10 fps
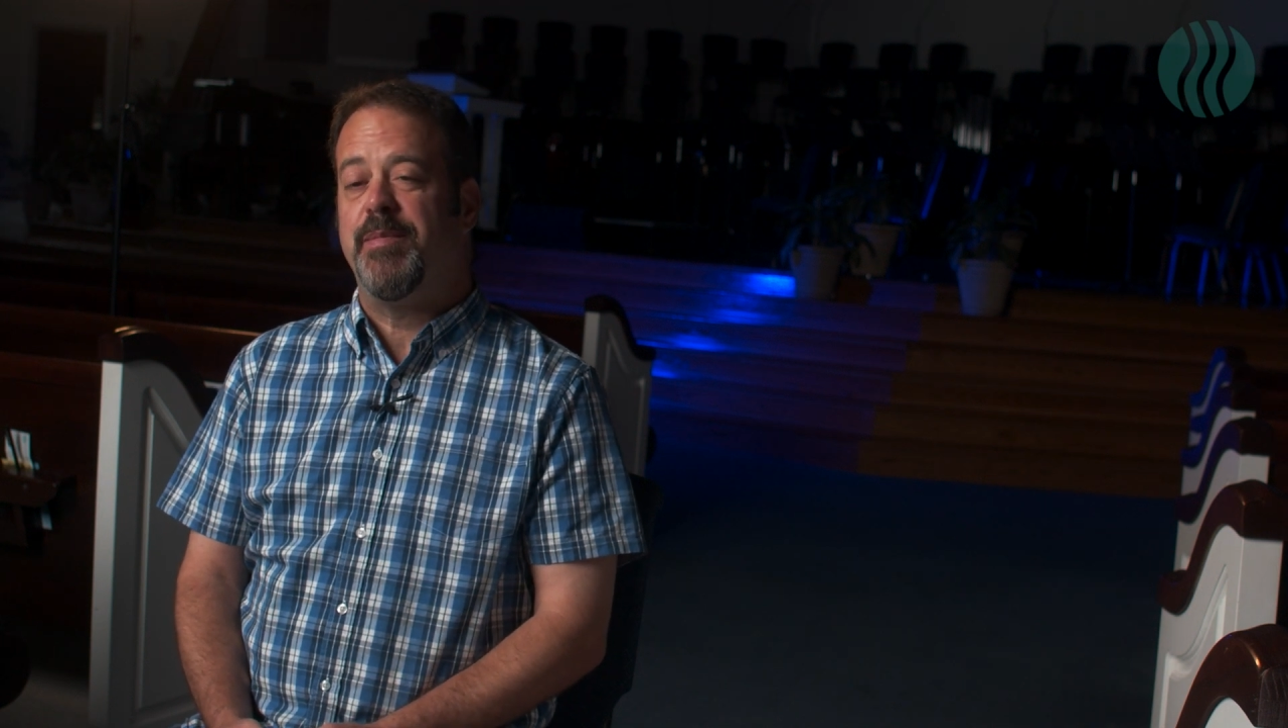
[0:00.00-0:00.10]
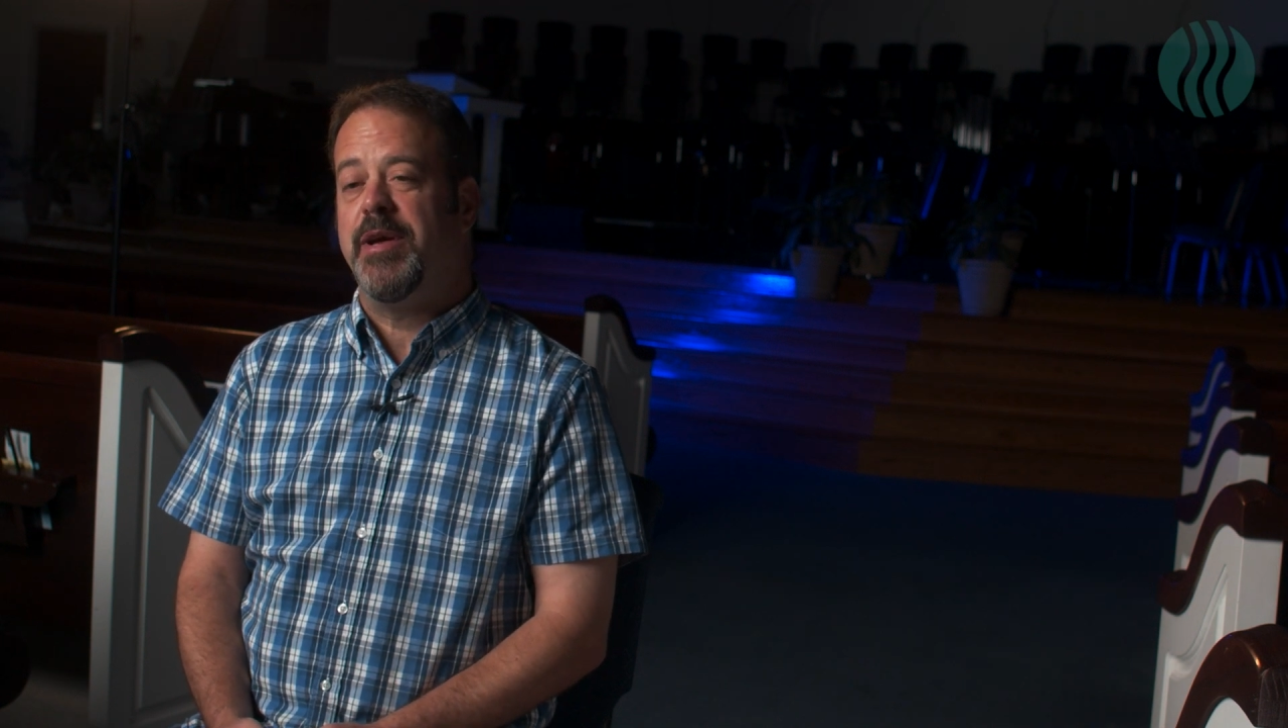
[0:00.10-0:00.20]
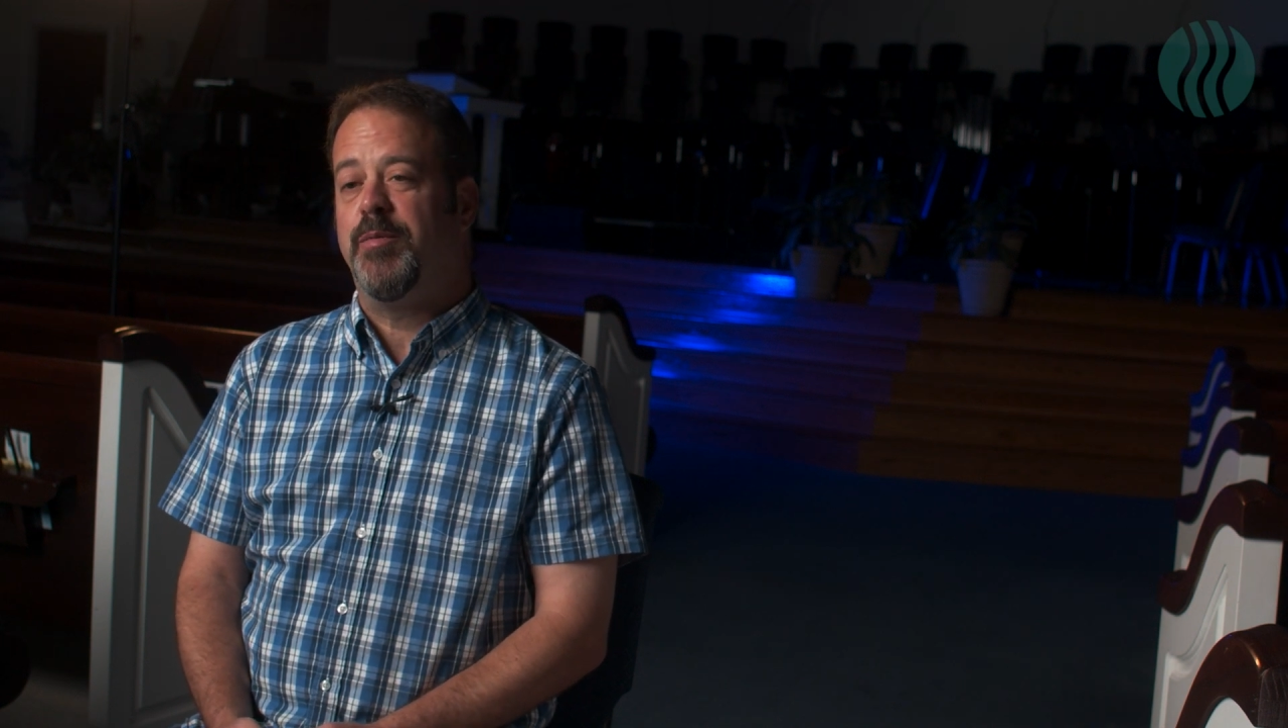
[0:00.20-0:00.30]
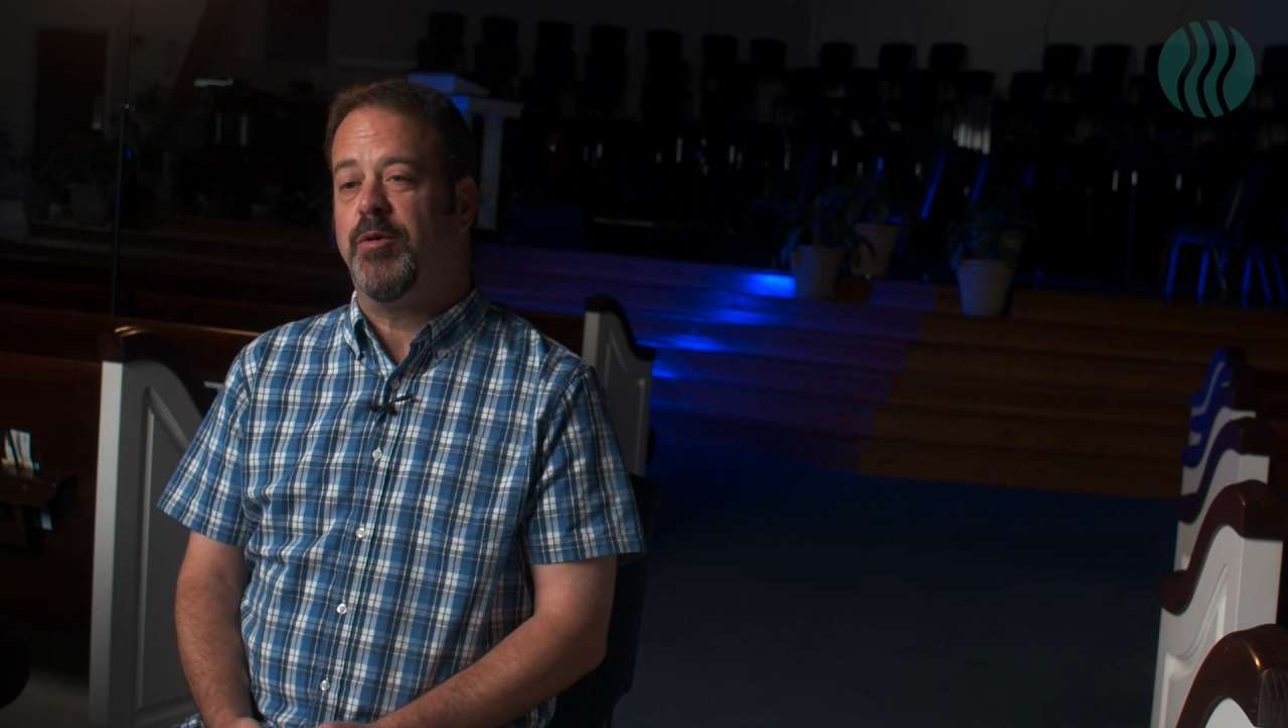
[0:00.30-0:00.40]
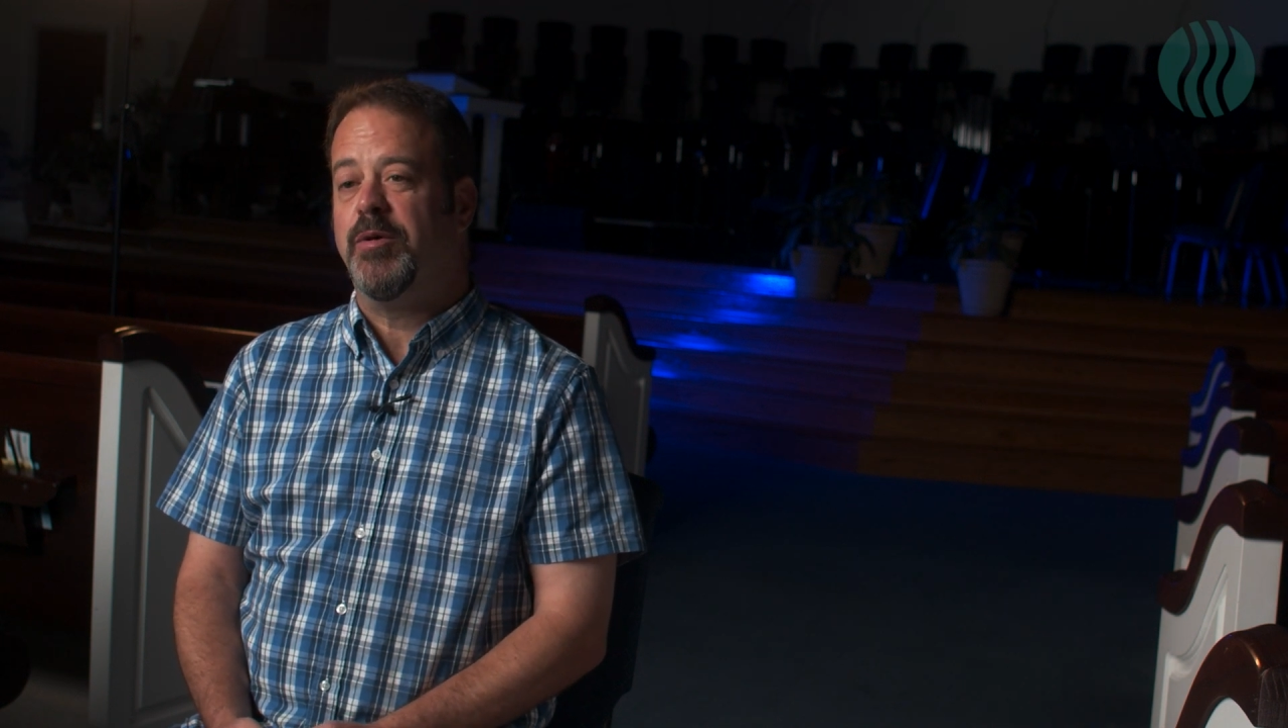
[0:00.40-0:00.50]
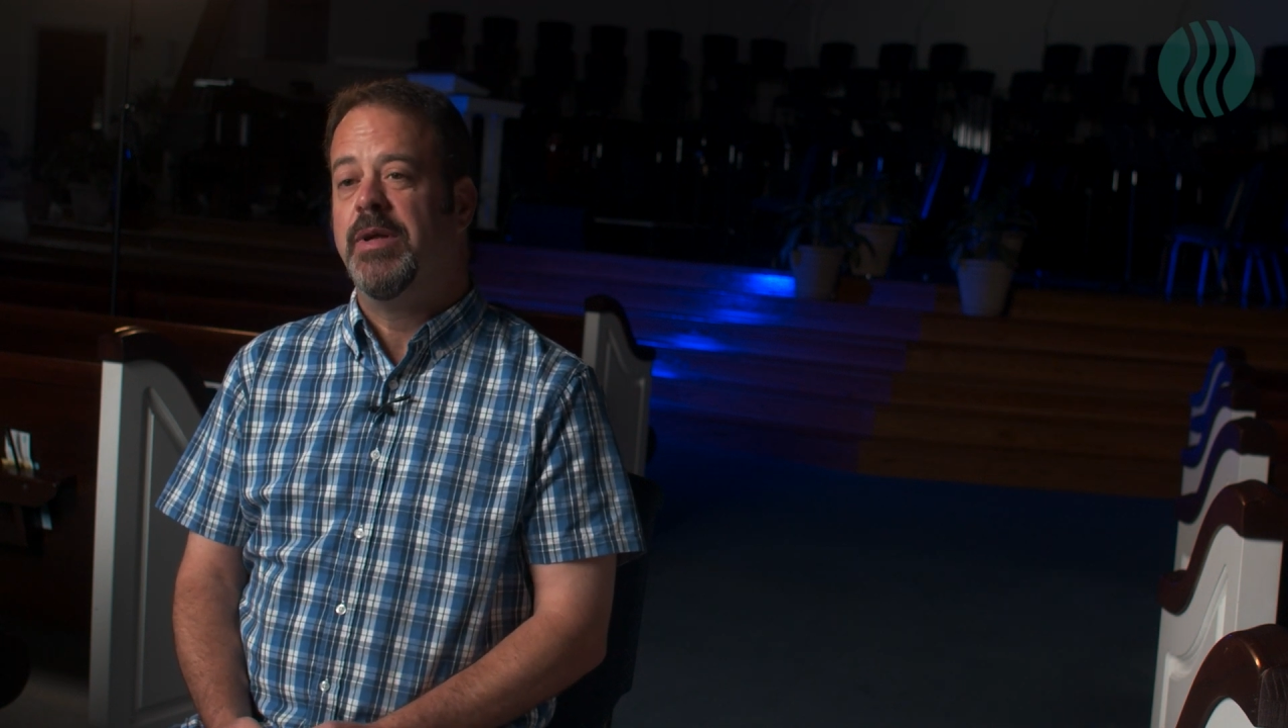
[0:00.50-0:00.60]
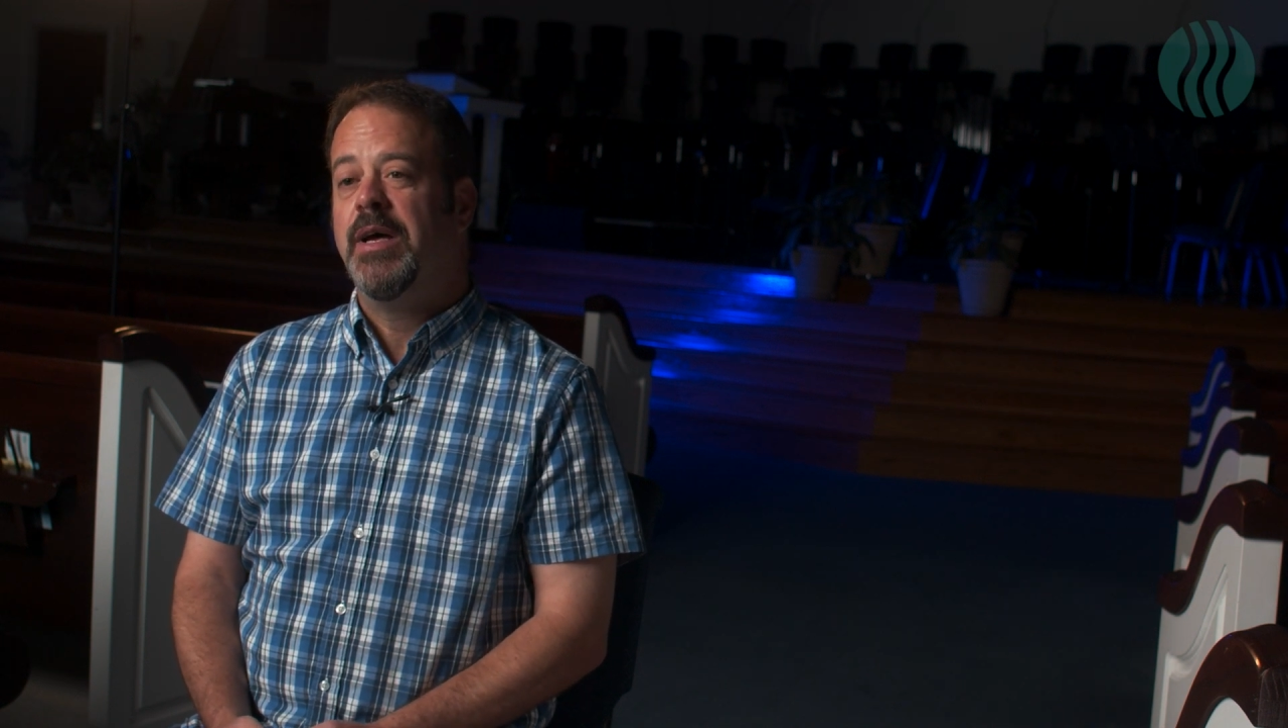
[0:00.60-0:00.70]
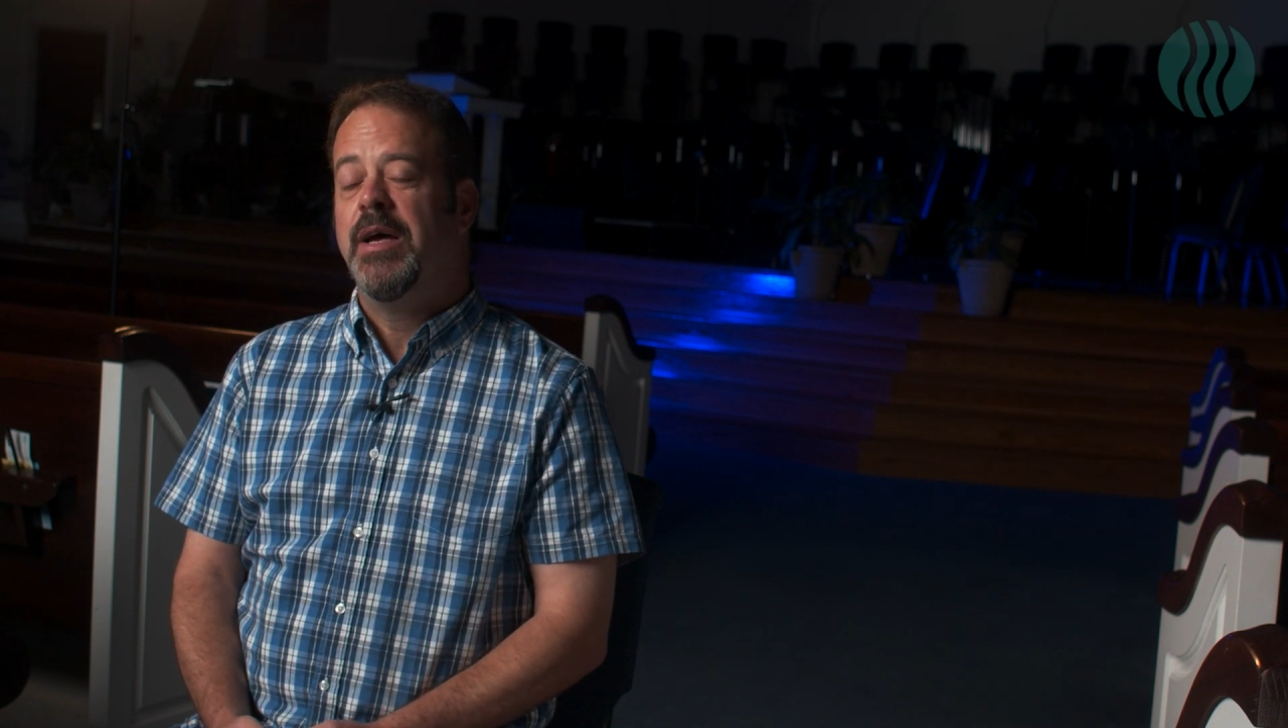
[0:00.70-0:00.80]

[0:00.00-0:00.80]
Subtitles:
by people.